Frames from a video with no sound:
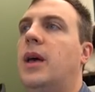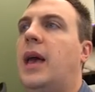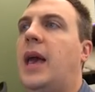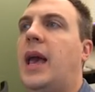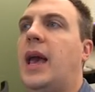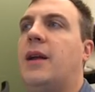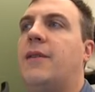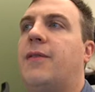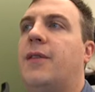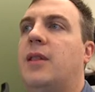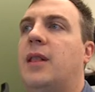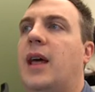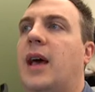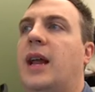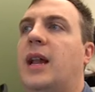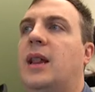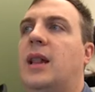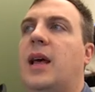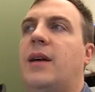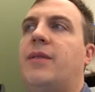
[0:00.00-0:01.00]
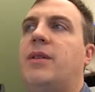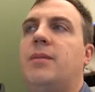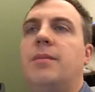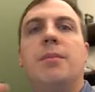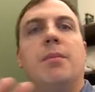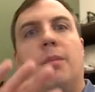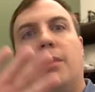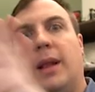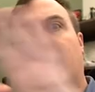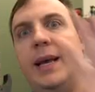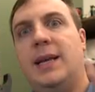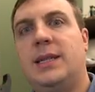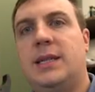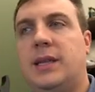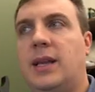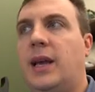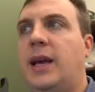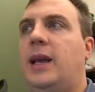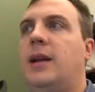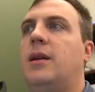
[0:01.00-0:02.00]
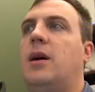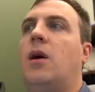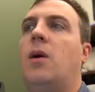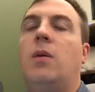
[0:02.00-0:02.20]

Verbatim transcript: And for line 11, blank slate,